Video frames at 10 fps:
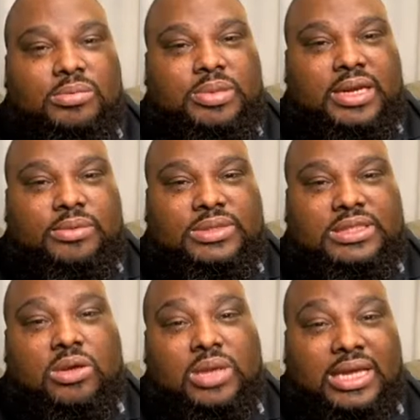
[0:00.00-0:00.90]
but it was
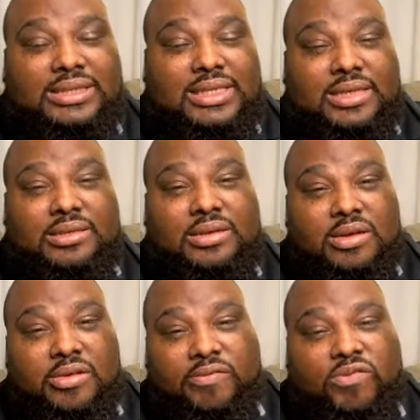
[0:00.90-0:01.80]
no less than
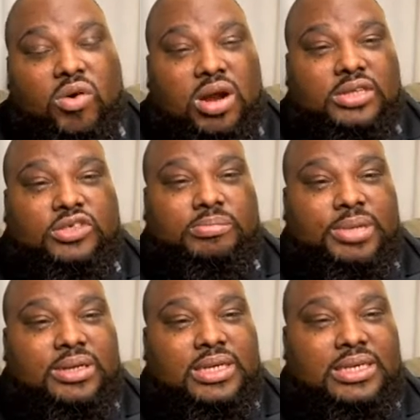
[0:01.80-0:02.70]
$400
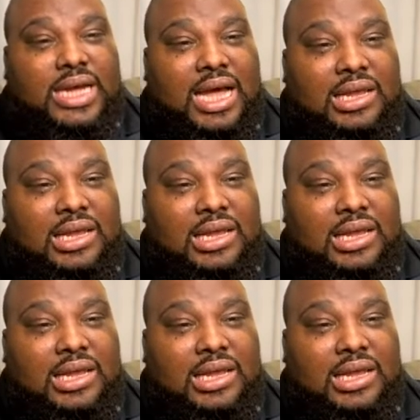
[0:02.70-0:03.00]
billion.